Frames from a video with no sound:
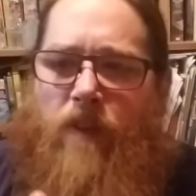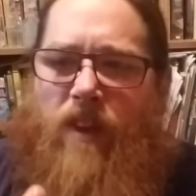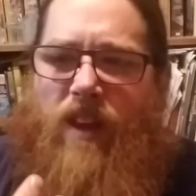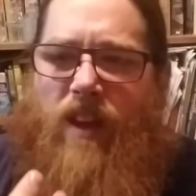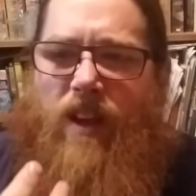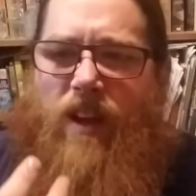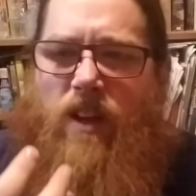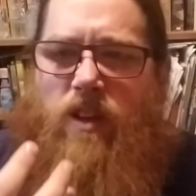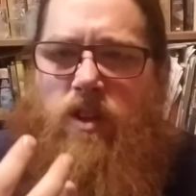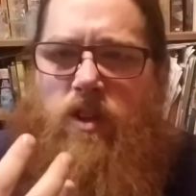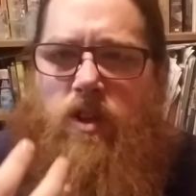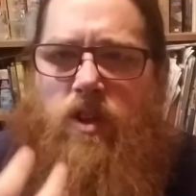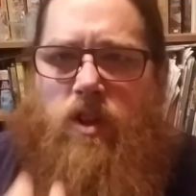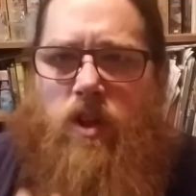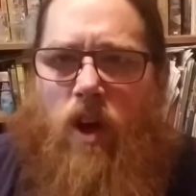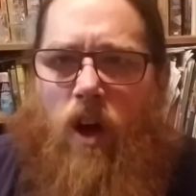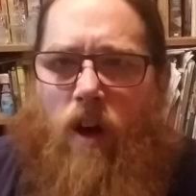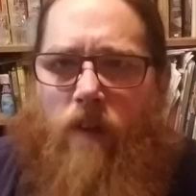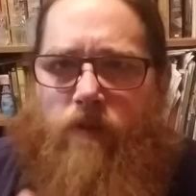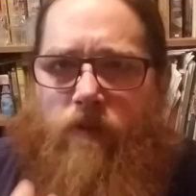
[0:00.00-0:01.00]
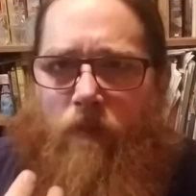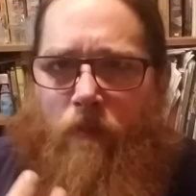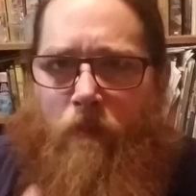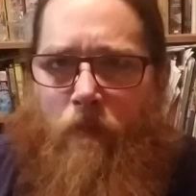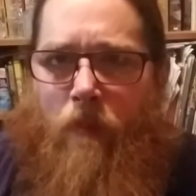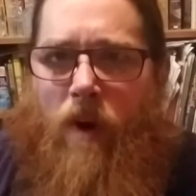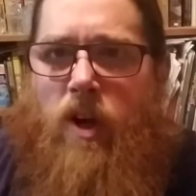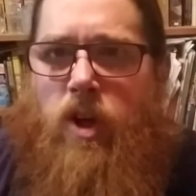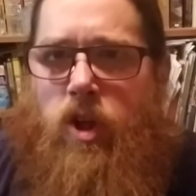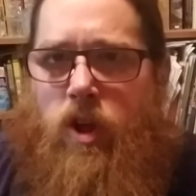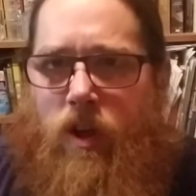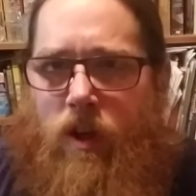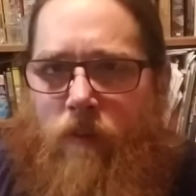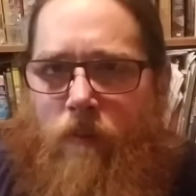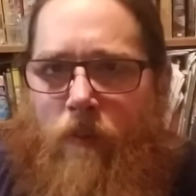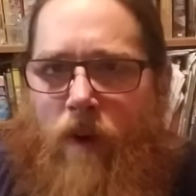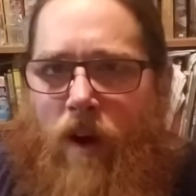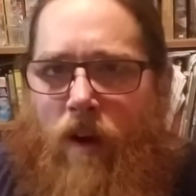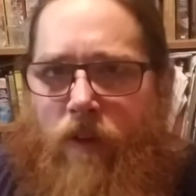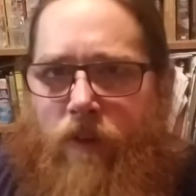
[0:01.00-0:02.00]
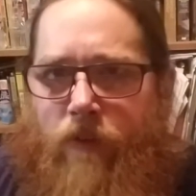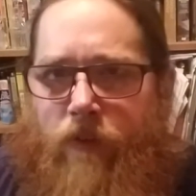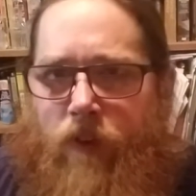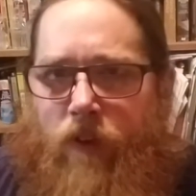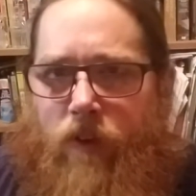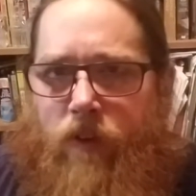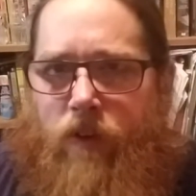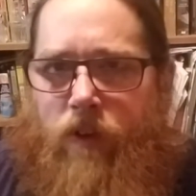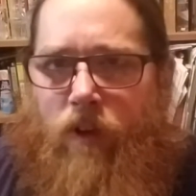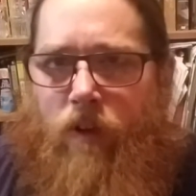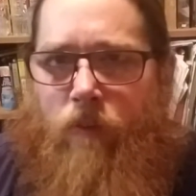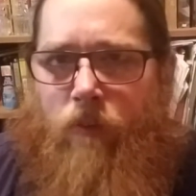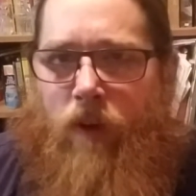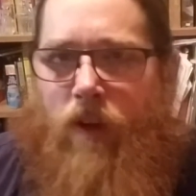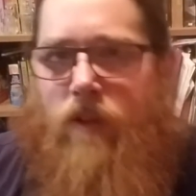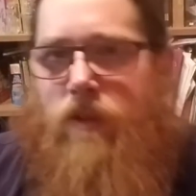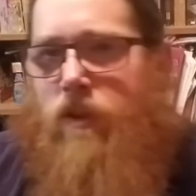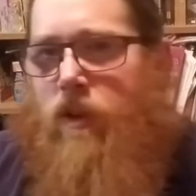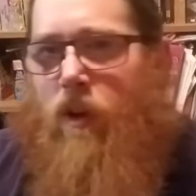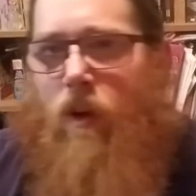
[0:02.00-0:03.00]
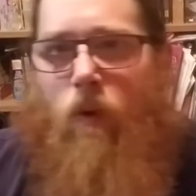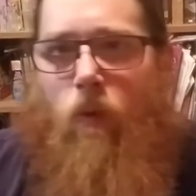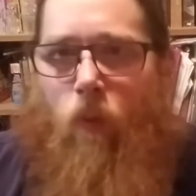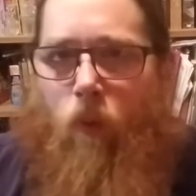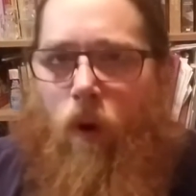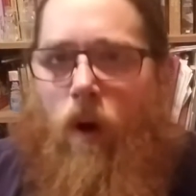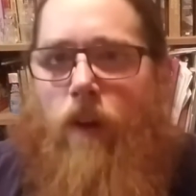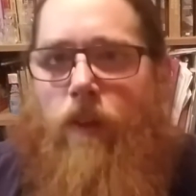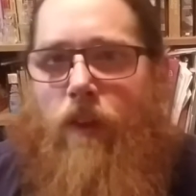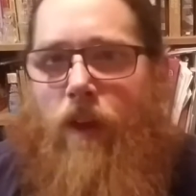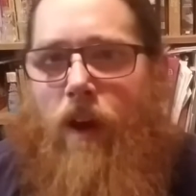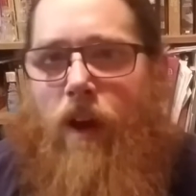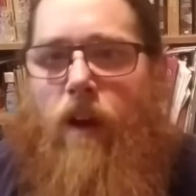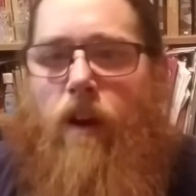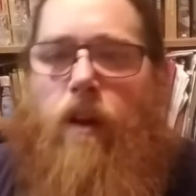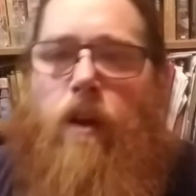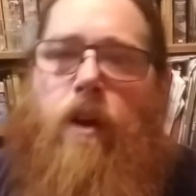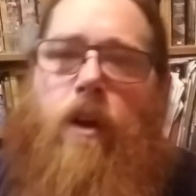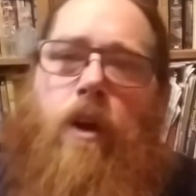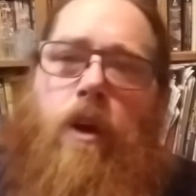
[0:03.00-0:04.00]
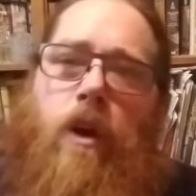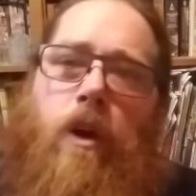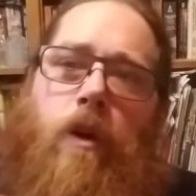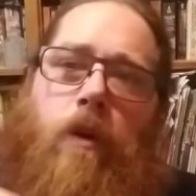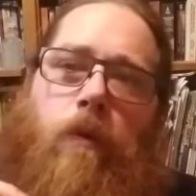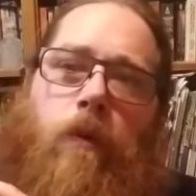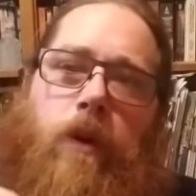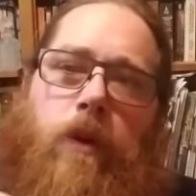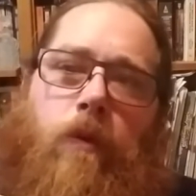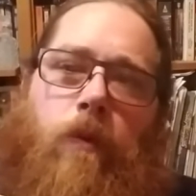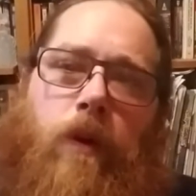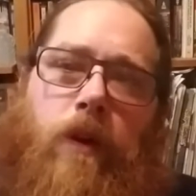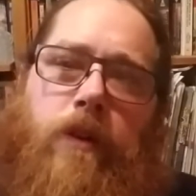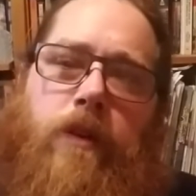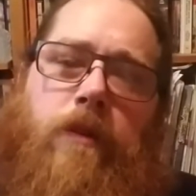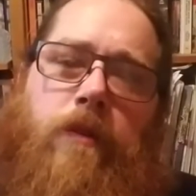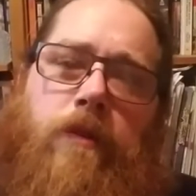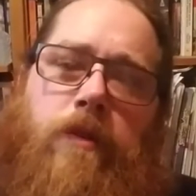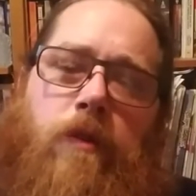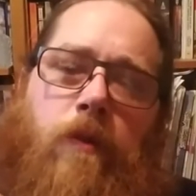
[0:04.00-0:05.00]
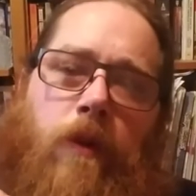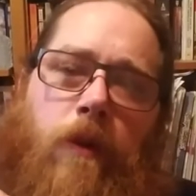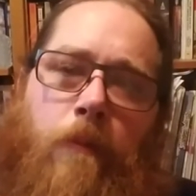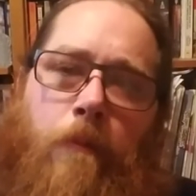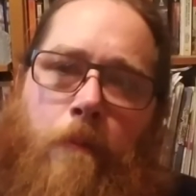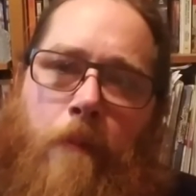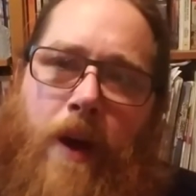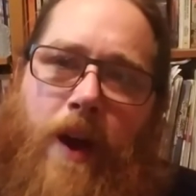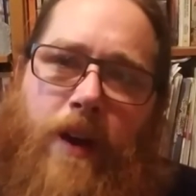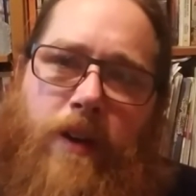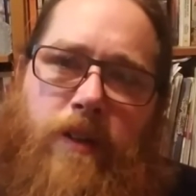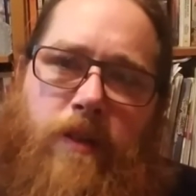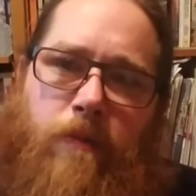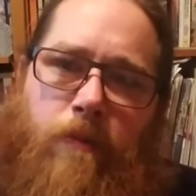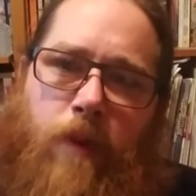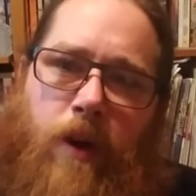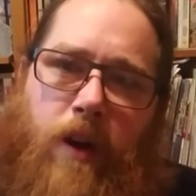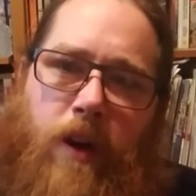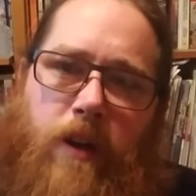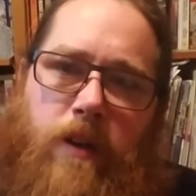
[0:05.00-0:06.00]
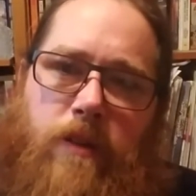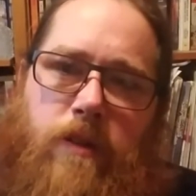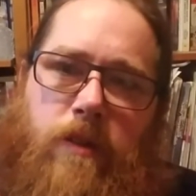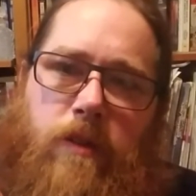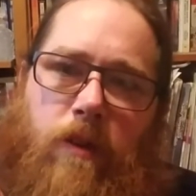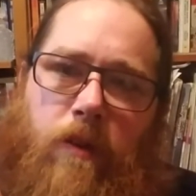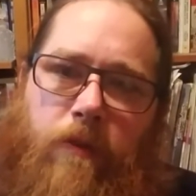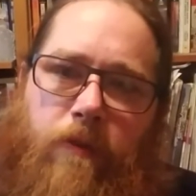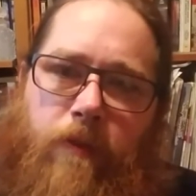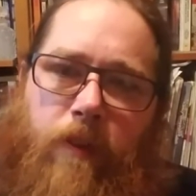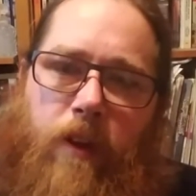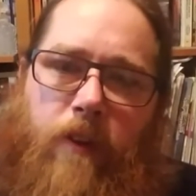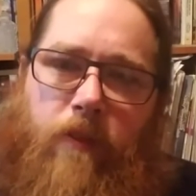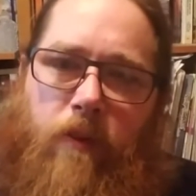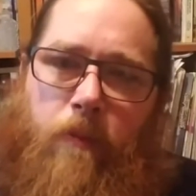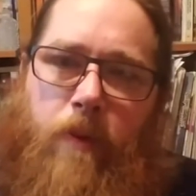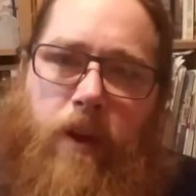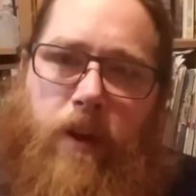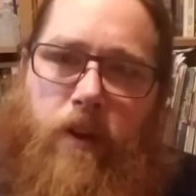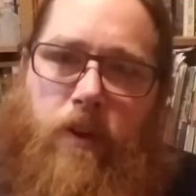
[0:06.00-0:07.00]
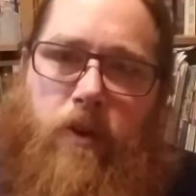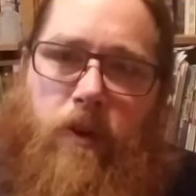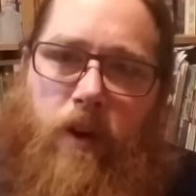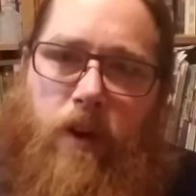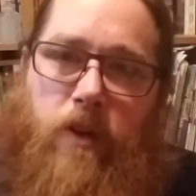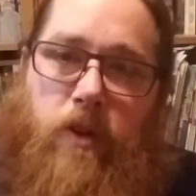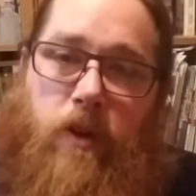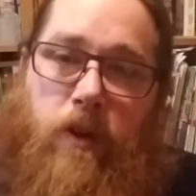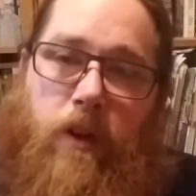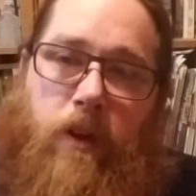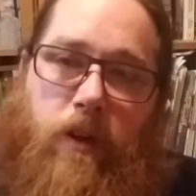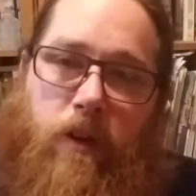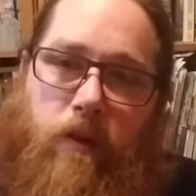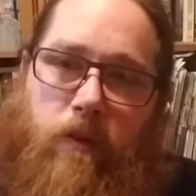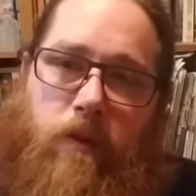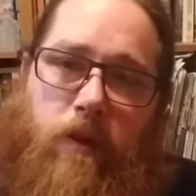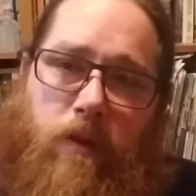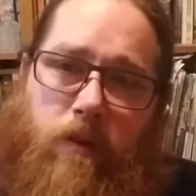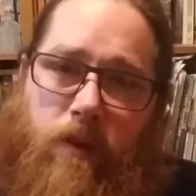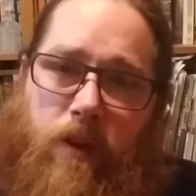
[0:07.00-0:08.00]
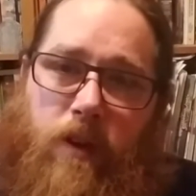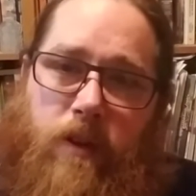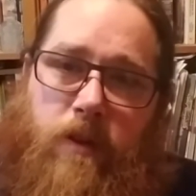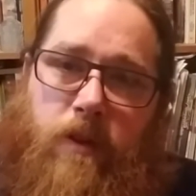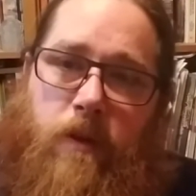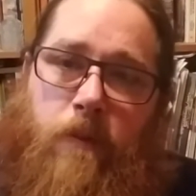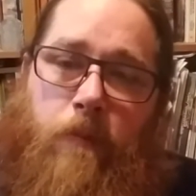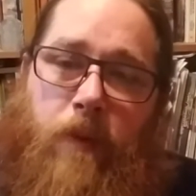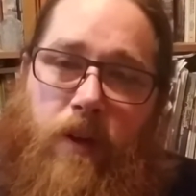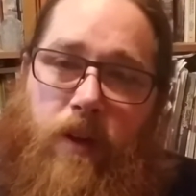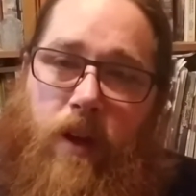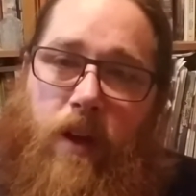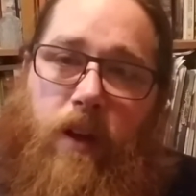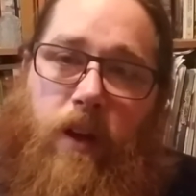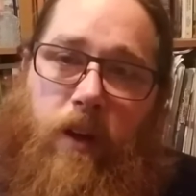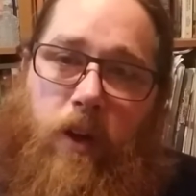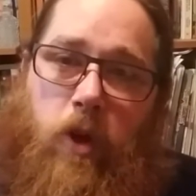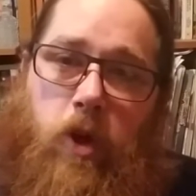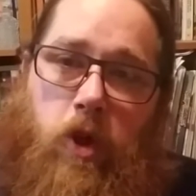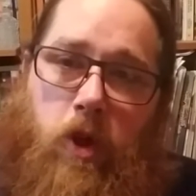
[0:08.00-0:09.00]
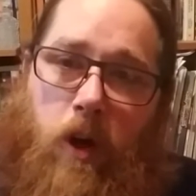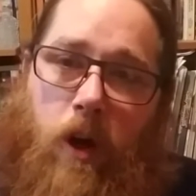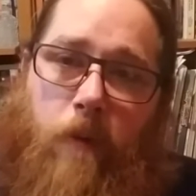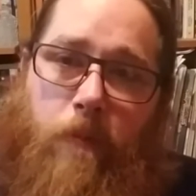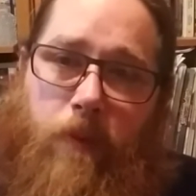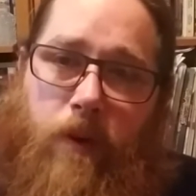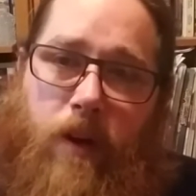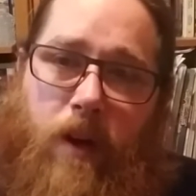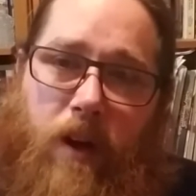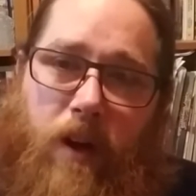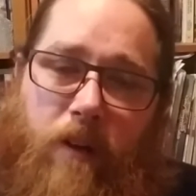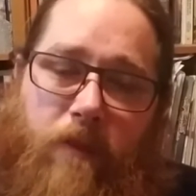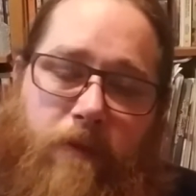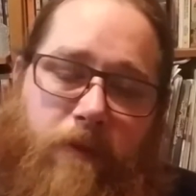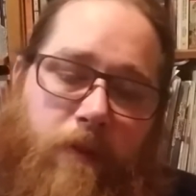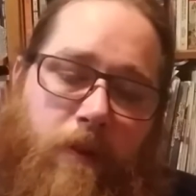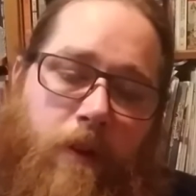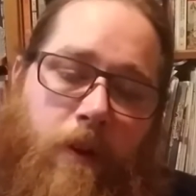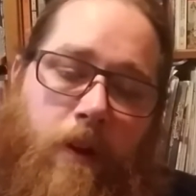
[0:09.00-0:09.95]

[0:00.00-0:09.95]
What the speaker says: like a soft, mushy mouthfeel to your meat. So you don't want that. What you want to do is you want to maximize your flavor penetration, and you do this by taking a sharp knife